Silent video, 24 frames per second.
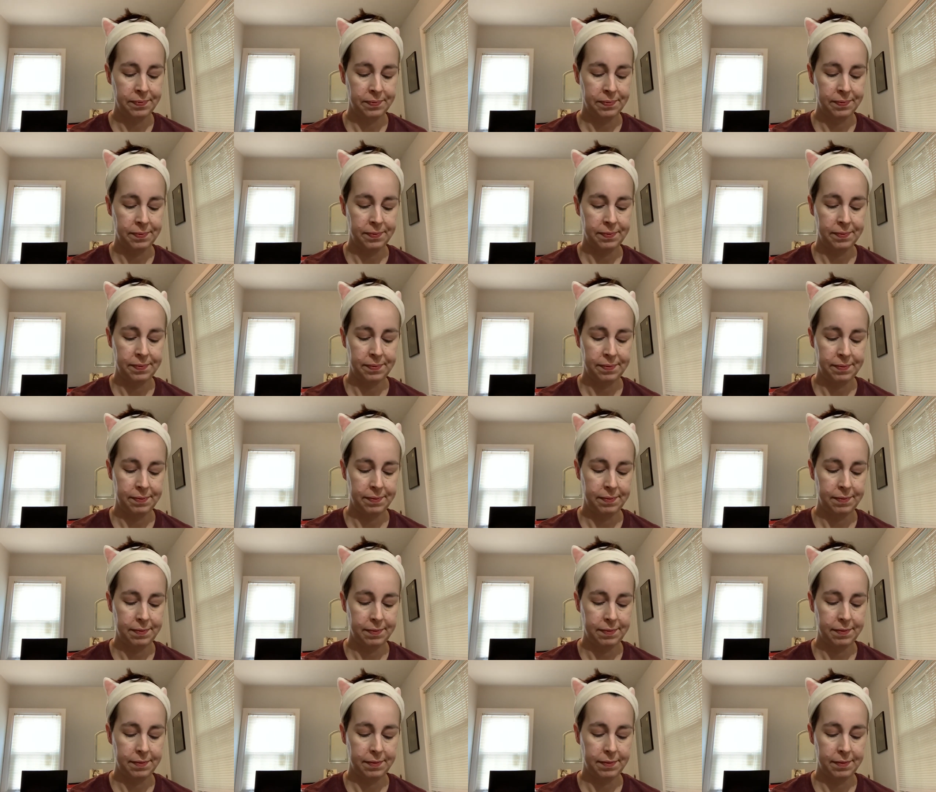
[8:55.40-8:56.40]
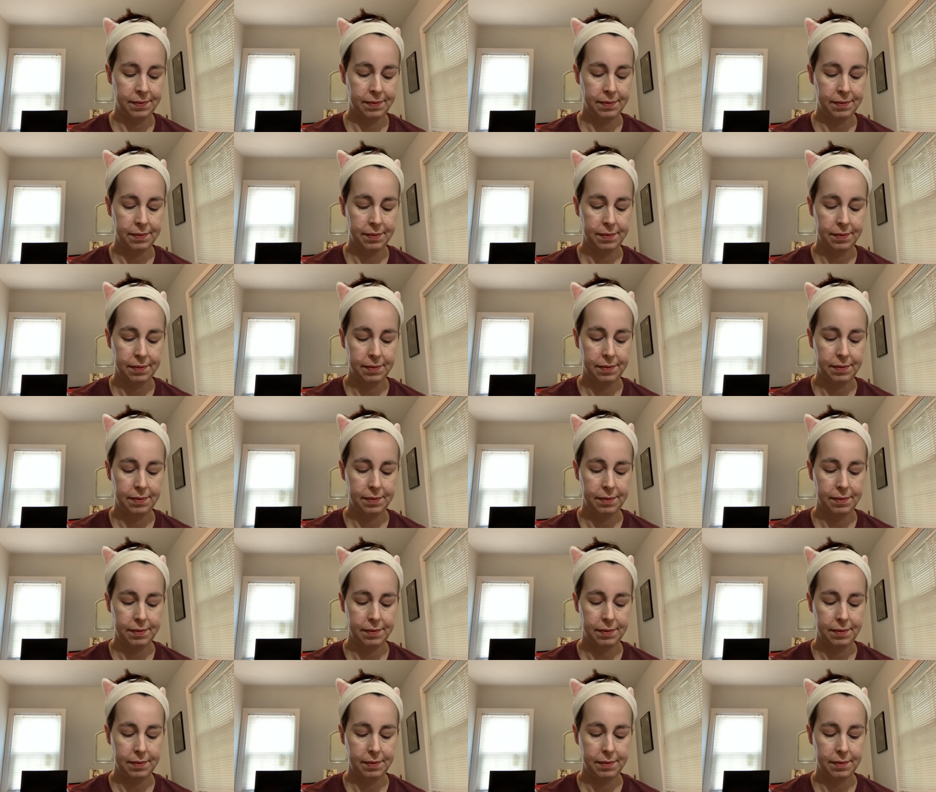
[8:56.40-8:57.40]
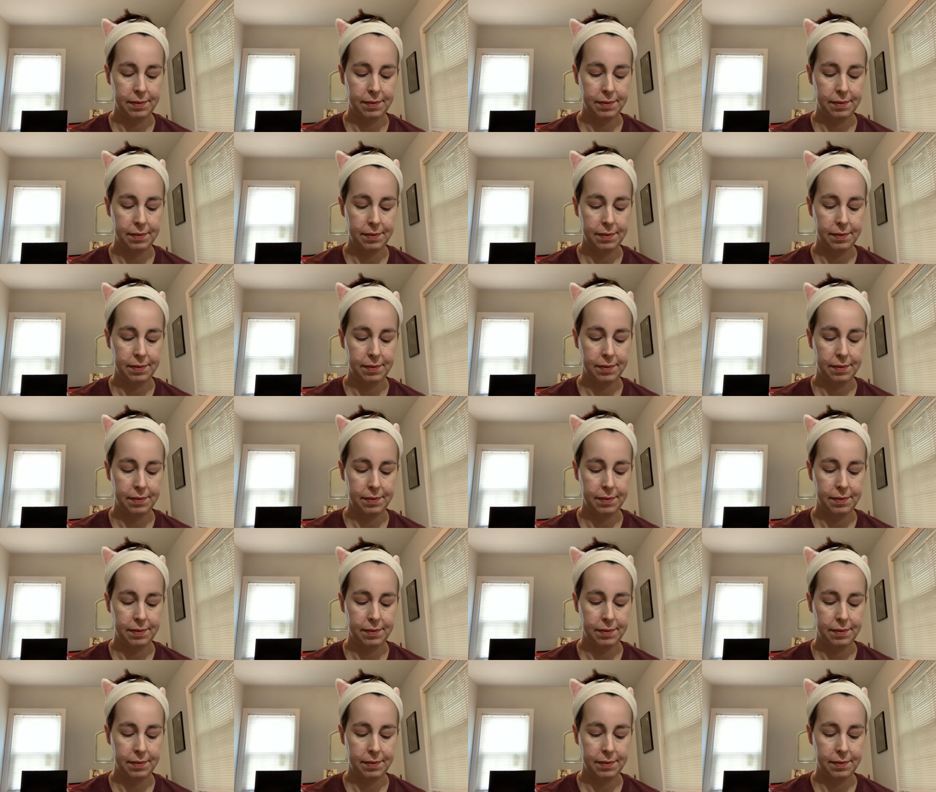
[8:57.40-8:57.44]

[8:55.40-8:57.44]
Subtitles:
Nothing is said.